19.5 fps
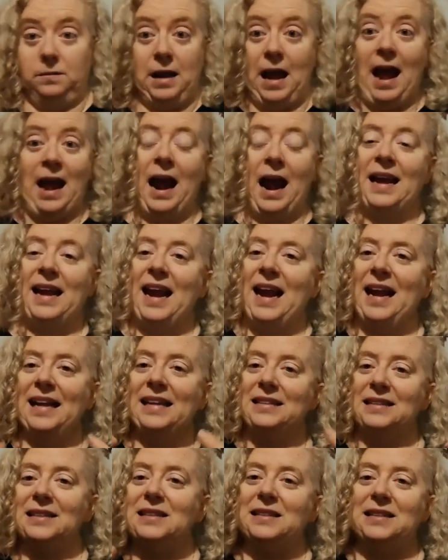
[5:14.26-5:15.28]
and I
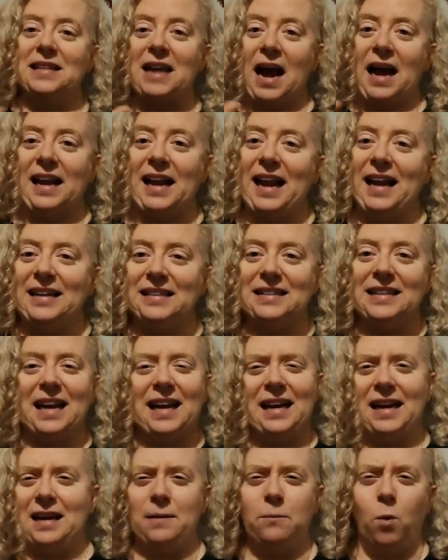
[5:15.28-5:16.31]
can't I can't say it
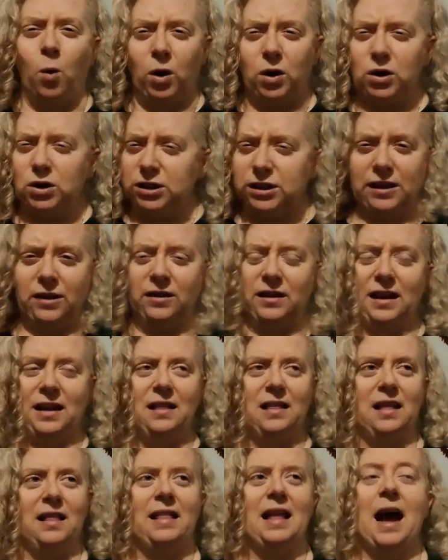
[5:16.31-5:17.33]
any more clearly
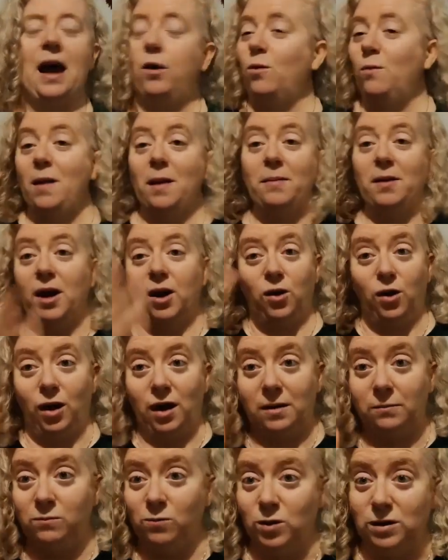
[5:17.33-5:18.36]
than that, or maybe I
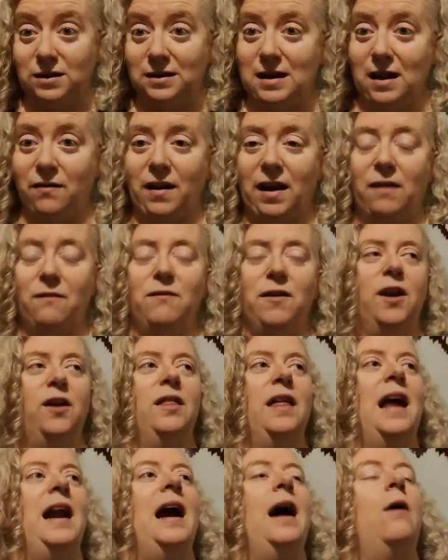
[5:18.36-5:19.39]
could. We'll see if I can figure
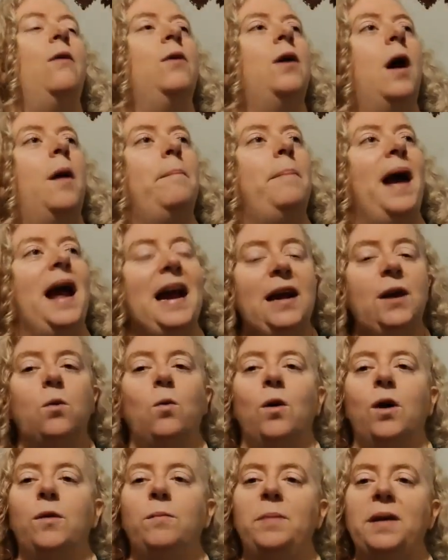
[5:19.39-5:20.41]
that out. Paint
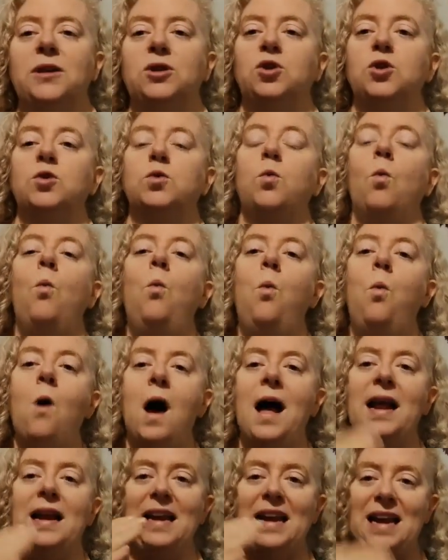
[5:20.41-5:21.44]
word pictures.
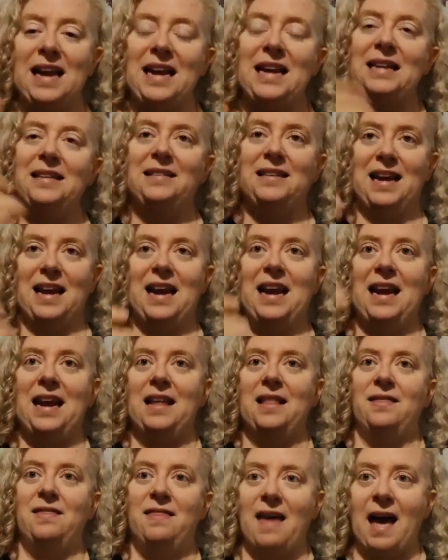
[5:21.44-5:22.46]
What is
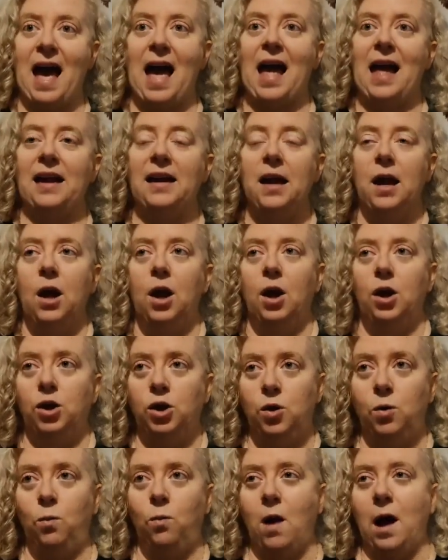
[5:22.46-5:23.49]
it that
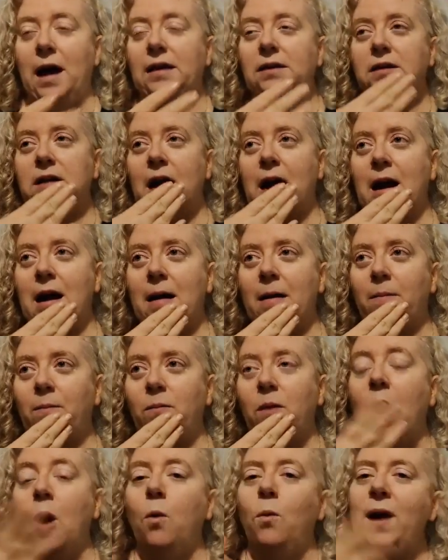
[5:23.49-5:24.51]
you want?
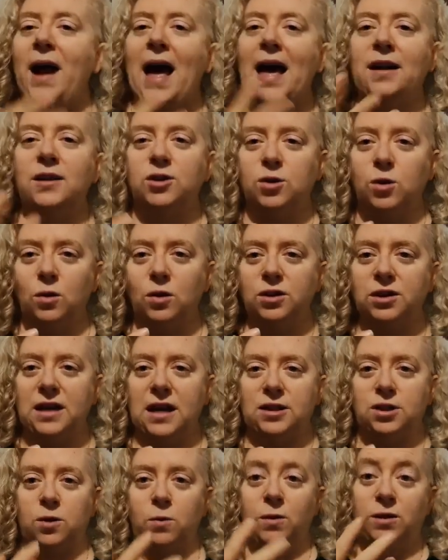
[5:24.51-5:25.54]
Um, we had a soul
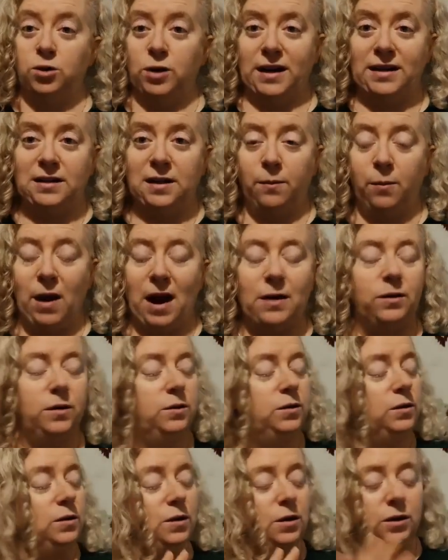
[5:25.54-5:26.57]
session with Tracy Brown.
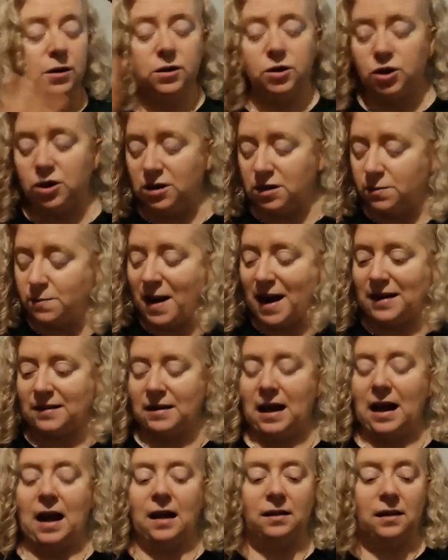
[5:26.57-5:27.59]
She's
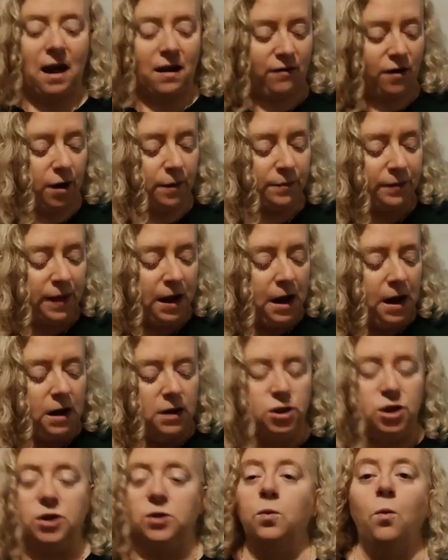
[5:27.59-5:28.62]
amazing. I love her.
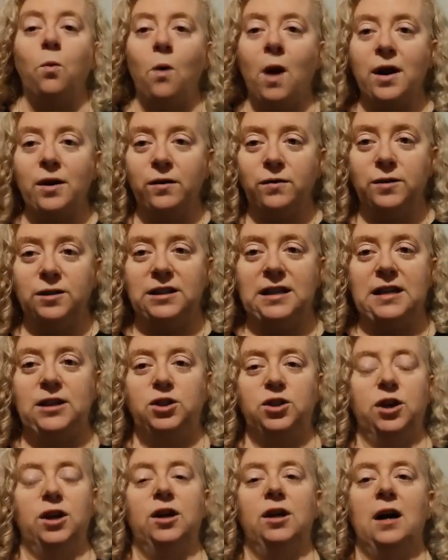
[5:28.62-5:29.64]
She's a wonderful
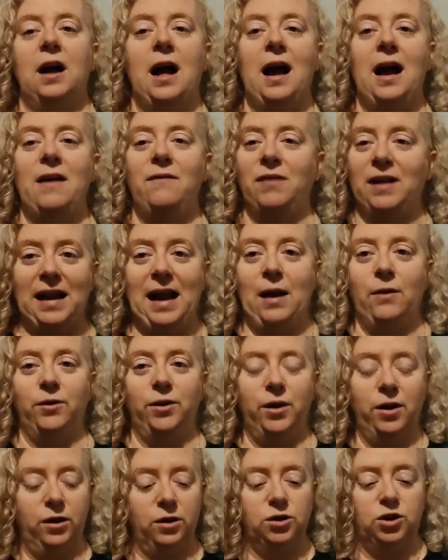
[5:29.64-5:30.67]
teacher. I've
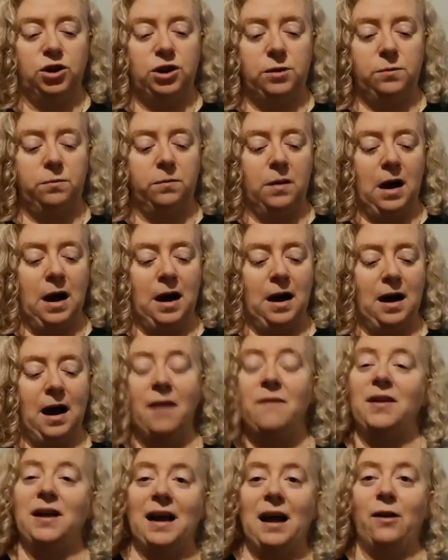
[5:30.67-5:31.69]
encountered her. She uh,
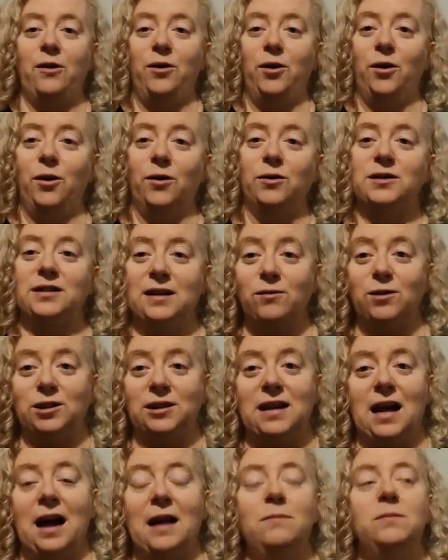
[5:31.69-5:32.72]
I've encountered her several
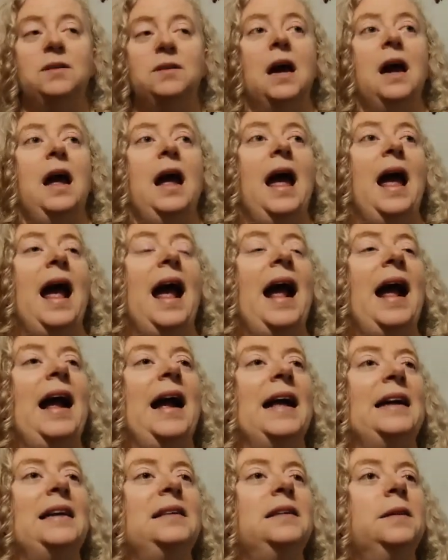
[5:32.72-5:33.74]
times,
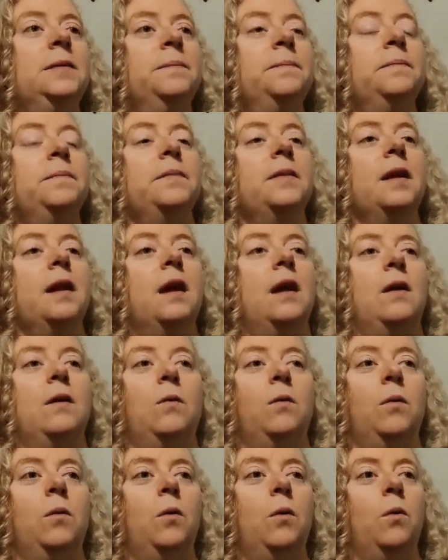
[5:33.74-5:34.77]
and
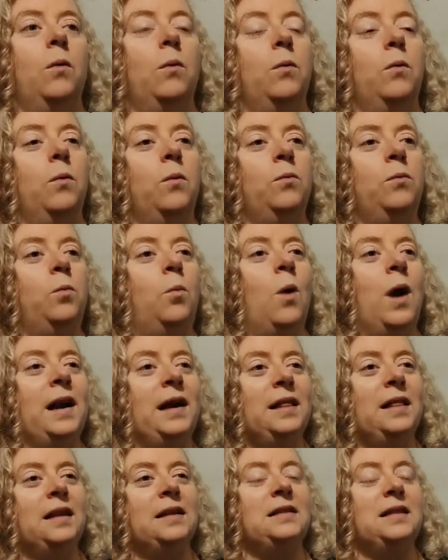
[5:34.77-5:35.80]
one
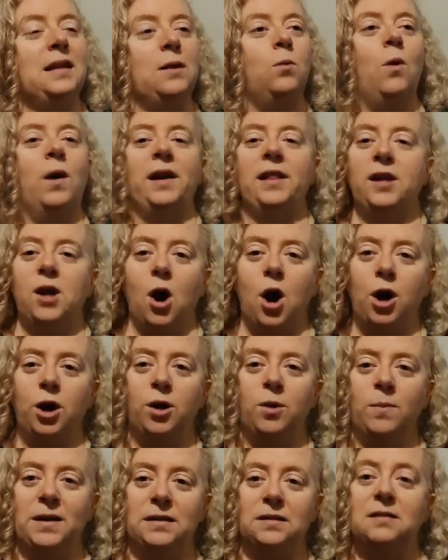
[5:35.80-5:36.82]
of the th- one of the
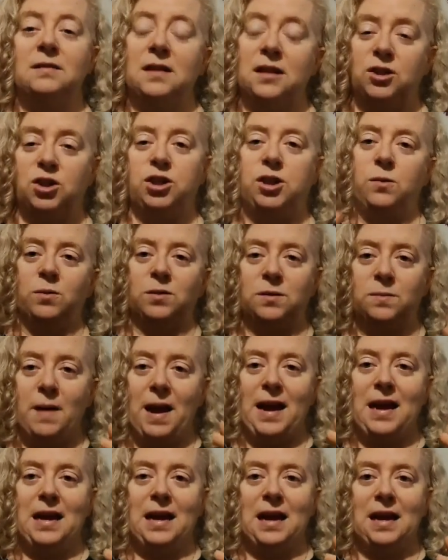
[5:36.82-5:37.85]
arguments that she was
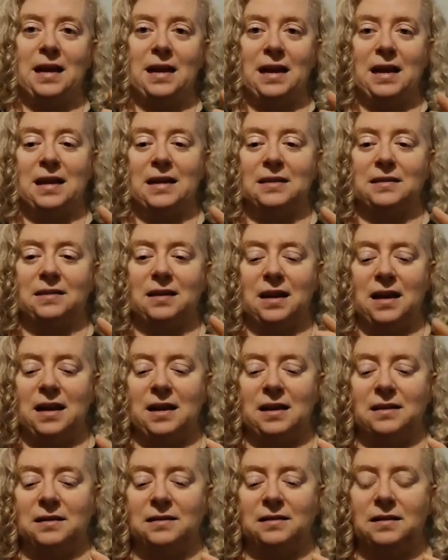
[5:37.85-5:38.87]
making is
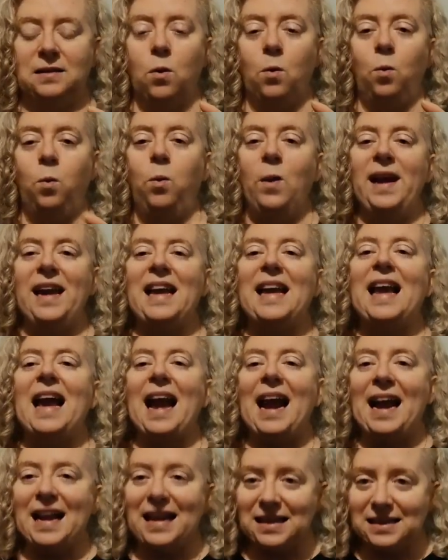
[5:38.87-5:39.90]
is we
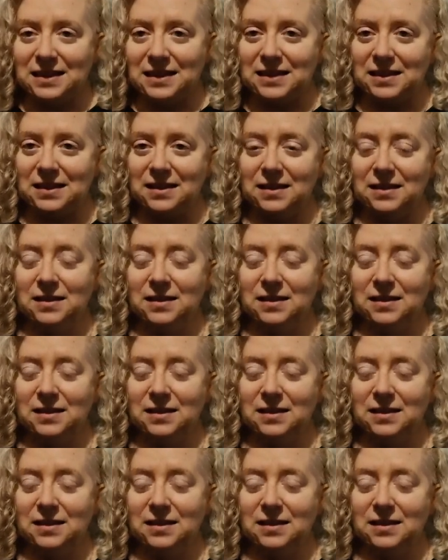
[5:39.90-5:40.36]
can't